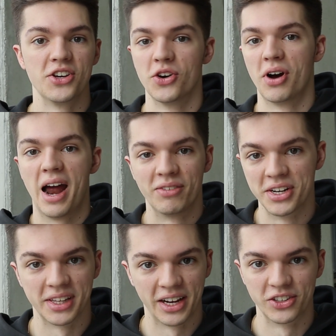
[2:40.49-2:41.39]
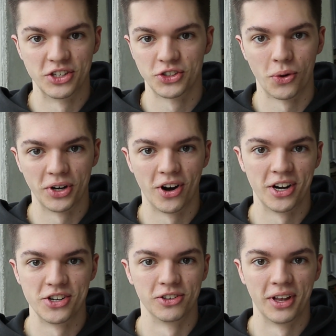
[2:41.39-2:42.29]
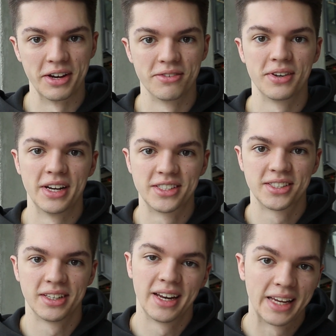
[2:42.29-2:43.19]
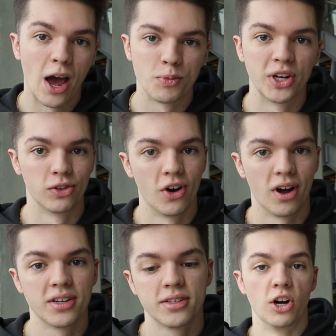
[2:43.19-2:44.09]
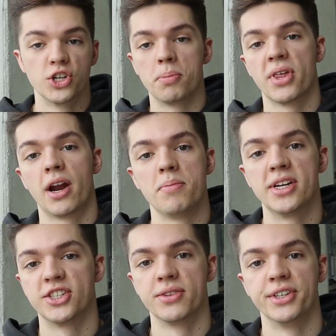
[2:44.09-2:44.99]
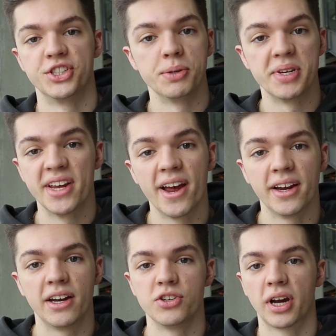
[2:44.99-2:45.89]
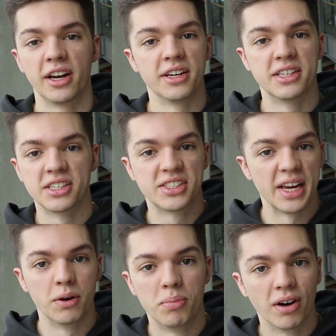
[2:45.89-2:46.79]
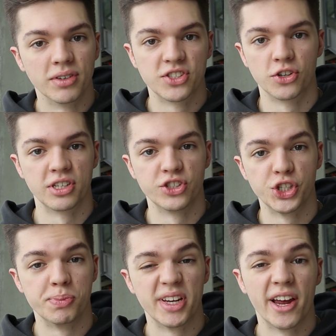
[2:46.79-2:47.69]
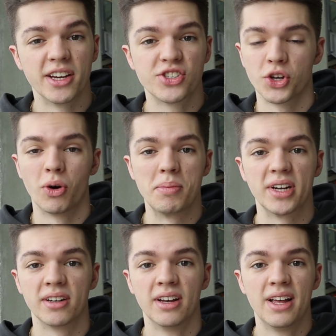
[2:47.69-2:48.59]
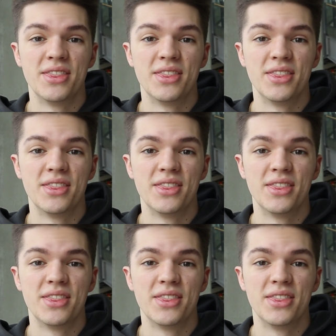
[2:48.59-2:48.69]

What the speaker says: everything else is going on in your life. It can be a lot. On top of that, I mentioned the GPA, and you kind of need to stay above a certain GPA. So I mean,